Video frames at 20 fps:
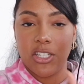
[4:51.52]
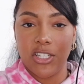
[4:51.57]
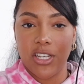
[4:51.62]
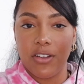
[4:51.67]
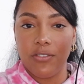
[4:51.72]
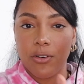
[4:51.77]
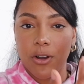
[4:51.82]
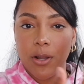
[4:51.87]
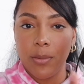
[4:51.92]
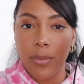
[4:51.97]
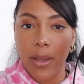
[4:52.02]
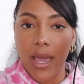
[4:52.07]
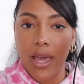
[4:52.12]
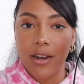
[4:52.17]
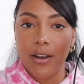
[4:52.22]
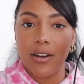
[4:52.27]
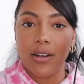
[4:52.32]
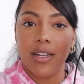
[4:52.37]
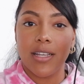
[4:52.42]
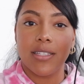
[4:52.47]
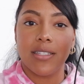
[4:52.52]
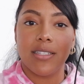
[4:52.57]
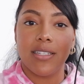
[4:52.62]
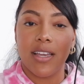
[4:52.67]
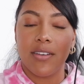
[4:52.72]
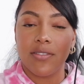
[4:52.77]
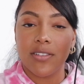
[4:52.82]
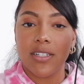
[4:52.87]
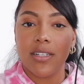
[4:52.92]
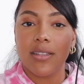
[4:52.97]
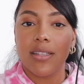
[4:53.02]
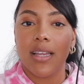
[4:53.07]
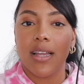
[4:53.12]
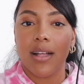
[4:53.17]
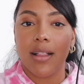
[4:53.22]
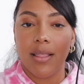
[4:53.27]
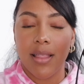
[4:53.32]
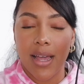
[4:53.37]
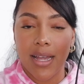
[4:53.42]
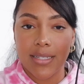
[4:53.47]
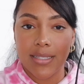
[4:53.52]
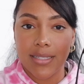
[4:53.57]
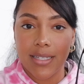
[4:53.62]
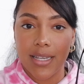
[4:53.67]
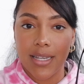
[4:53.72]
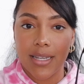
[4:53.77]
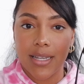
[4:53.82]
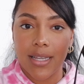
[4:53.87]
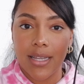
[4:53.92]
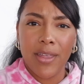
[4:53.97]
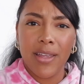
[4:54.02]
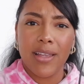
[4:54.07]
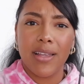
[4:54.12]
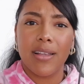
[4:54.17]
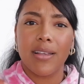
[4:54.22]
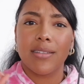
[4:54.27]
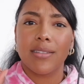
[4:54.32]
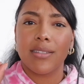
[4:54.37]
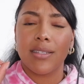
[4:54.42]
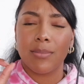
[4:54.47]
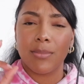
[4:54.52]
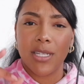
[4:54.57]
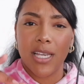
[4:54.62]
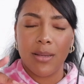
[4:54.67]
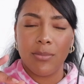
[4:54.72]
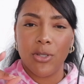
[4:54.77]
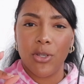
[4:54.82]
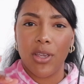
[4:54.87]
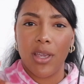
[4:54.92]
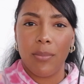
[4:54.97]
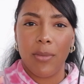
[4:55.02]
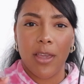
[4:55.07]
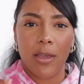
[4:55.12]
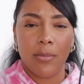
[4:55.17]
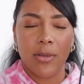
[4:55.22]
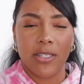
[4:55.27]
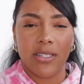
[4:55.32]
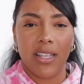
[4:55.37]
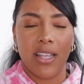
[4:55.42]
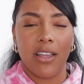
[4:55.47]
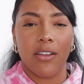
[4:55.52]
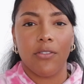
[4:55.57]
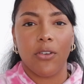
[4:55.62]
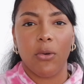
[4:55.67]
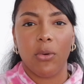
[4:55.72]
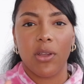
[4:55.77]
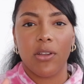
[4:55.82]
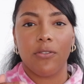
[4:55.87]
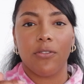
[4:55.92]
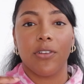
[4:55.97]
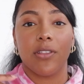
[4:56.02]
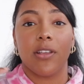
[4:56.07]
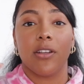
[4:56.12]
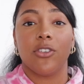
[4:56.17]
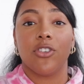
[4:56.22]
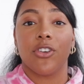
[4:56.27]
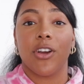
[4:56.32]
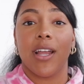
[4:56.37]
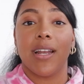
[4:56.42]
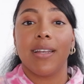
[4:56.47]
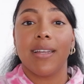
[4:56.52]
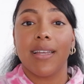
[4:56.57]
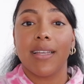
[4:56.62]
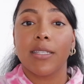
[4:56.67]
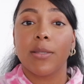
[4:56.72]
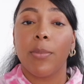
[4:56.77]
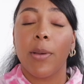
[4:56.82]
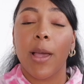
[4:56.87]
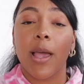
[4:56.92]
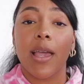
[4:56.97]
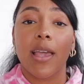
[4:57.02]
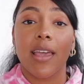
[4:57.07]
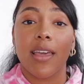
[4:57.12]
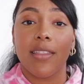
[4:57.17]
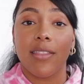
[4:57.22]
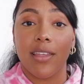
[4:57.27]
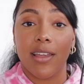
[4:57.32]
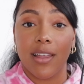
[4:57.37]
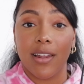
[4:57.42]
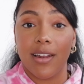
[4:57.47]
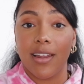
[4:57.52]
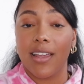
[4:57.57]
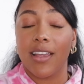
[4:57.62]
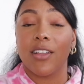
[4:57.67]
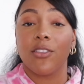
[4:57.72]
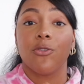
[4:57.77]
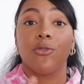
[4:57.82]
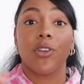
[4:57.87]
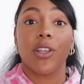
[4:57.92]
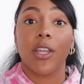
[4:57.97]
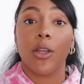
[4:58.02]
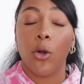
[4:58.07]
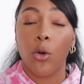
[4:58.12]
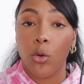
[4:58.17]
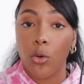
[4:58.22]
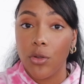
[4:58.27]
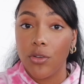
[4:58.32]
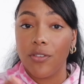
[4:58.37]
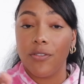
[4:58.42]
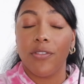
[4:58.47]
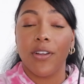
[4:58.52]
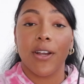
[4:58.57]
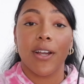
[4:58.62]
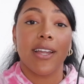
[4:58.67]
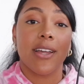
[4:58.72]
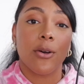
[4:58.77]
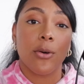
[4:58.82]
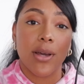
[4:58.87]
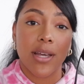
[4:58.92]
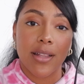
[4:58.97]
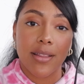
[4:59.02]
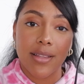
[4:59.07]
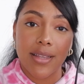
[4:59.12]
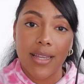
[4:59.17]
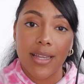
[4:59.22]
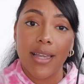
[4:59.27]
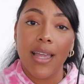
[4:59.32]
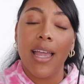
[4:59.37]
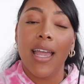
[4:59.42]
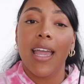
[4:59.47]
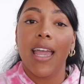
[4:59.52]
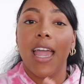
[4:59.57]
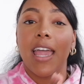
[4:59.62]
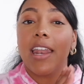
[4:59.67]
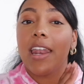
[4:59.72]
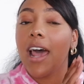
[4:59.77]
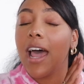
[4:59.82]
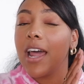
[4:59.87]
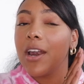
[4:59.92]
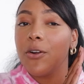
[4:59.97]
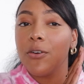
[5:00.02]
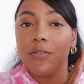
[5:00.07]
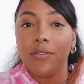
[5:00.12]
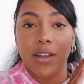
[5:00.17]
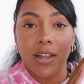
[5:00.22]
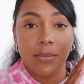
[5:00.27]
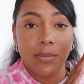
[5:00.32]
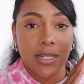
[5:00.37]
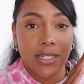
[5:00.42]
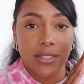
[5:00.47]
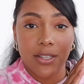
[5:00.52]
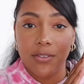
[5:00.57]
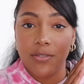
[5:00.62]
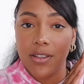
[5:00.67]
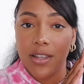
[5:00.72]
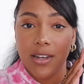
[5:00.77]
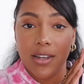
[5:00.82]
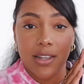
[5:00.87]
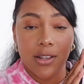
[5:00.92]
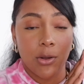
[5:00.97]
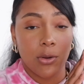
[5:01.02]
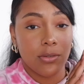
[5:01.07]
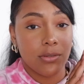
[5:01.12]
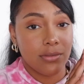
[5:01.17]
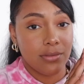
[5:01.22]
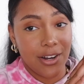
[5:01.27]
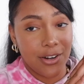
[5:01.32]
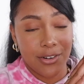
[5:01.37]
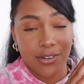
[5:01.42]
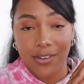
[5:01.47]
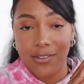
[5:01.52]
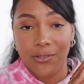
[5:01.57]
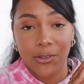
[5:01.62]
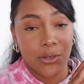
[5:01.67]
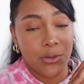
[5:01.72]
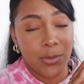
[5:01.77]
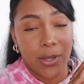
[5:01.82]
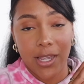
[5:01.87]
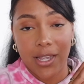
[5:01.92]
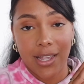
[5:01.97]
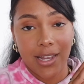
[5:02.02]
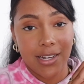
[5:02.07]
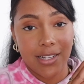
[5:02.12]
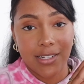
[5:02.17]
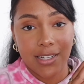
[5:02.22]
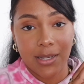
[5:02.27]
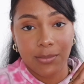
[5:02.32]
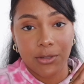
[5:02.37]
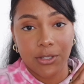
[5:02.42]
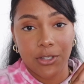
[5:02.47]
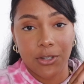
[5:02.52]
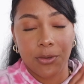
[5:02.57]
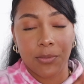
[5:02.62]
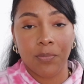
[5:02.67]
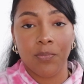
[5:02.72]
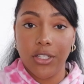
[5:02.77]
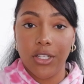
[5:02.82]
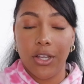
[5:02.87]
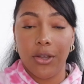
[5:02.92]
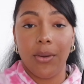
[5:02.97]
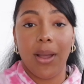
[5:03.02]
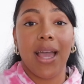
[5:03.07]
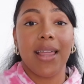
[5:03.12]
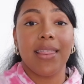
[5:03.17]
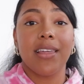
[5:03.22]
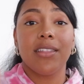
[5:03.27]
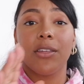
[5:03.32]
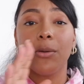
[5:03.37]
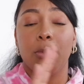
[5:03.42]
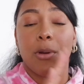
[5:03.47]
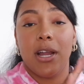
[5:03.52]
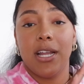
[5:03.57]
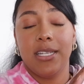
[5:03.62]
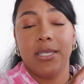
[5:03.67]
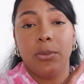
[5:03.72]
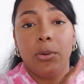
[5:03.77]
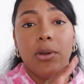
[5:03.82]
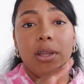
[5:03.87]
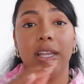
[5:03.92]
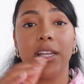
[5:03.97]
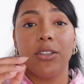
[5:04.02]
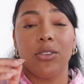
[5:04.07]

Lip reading: chevron pattern is definitely a classic. I feel like sometimes you can make a mistake of going for the trendiest bag and then it gets really old very quickly, and I don't find myself getting tired of this bag anytime soon. Also, I think the price point